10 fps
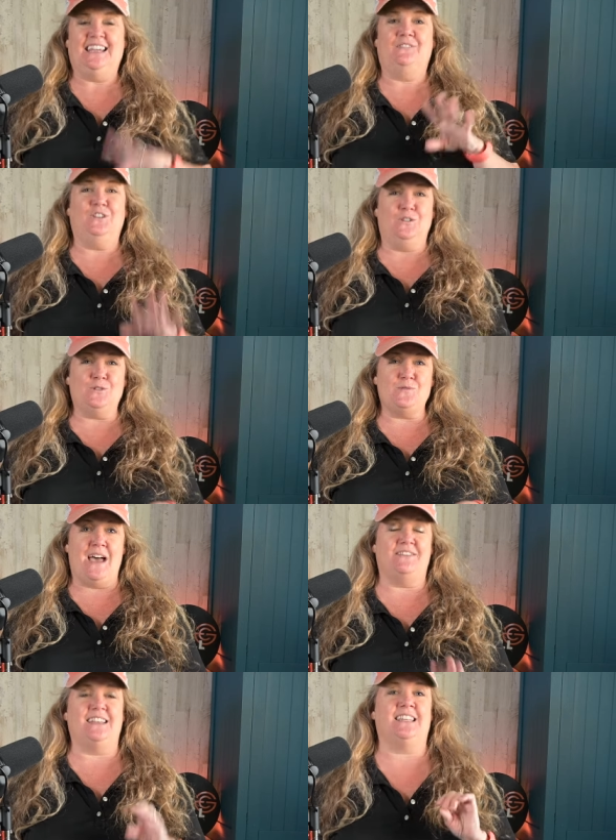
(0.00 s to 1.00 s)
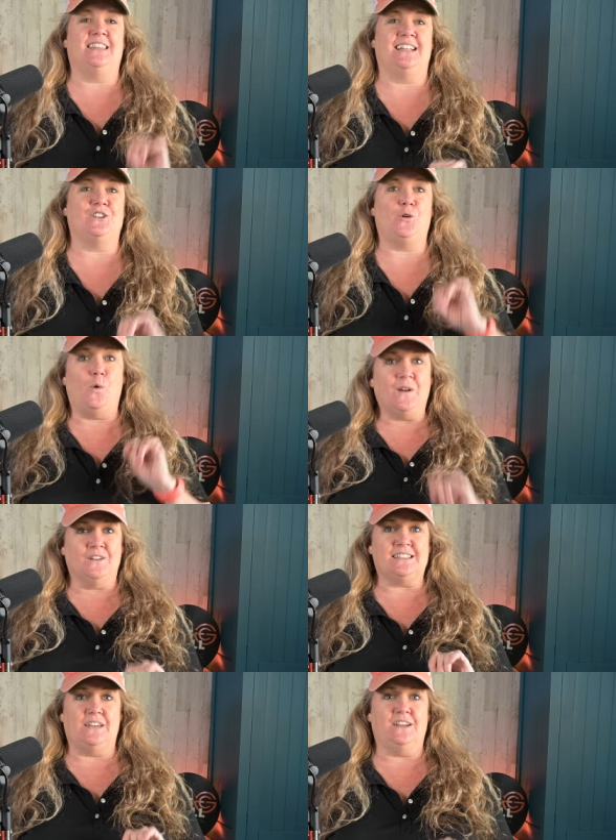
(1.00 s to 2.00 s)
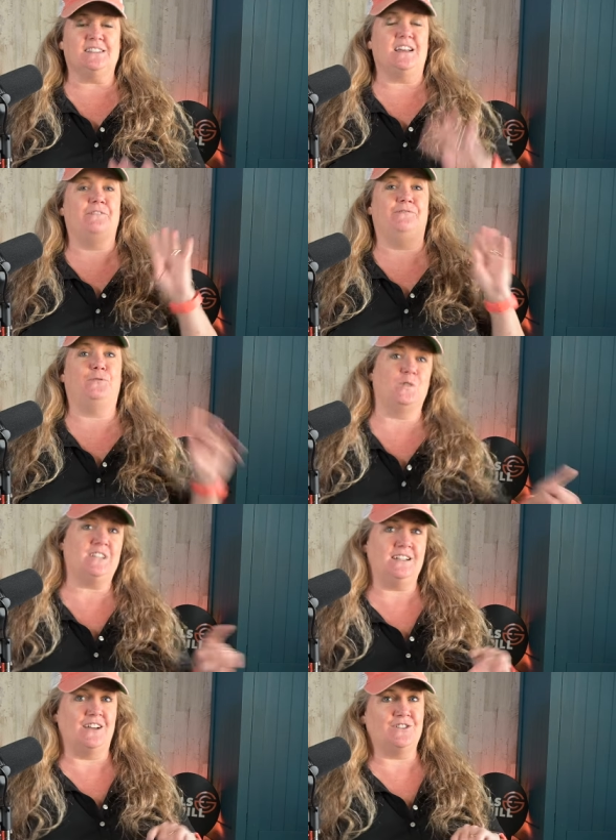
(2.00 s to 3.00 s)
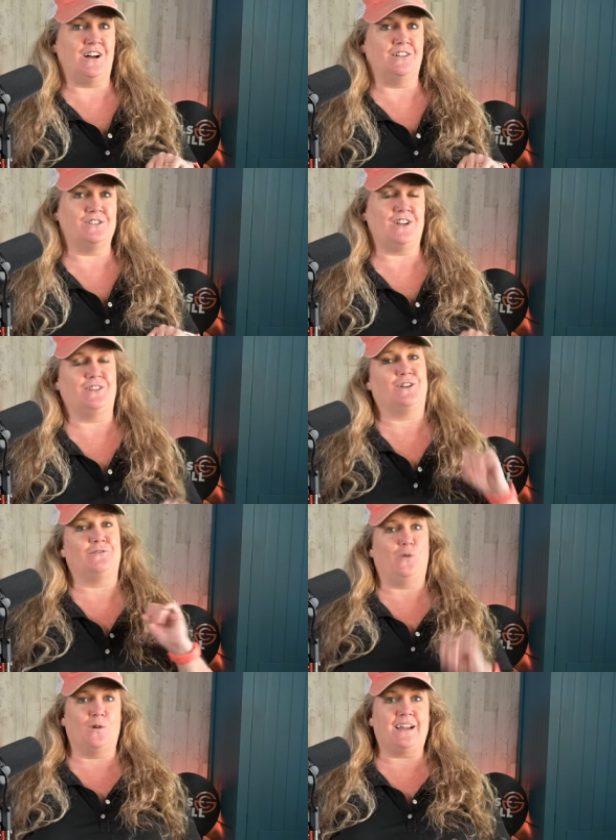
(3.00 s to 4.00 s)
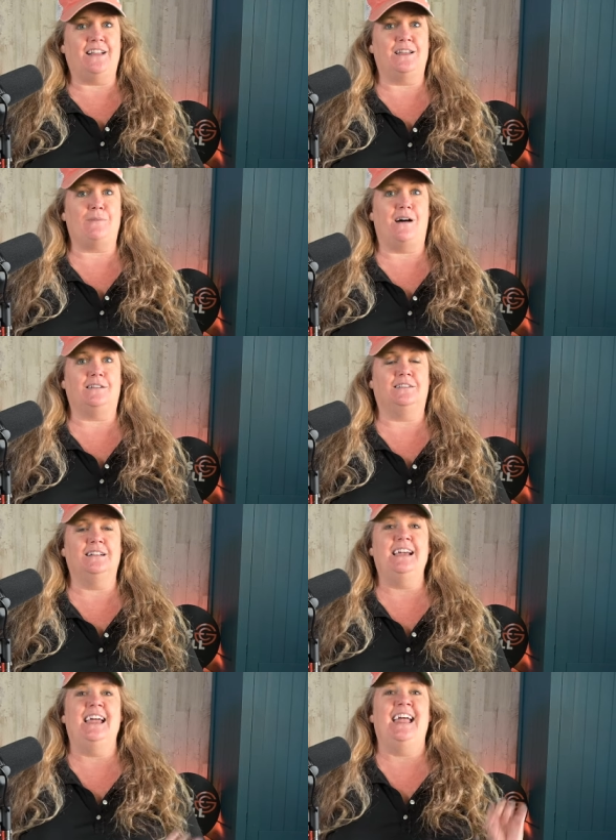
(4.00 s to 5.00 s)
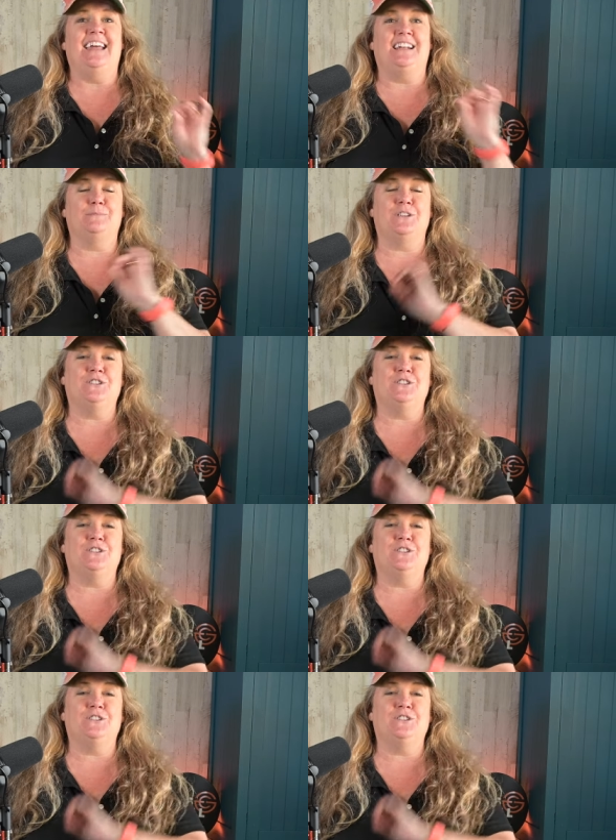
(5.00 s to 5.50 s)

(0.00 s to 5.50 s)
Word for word: If you do that, they said that's an oil savings of $1,400 on their four gallon model and up to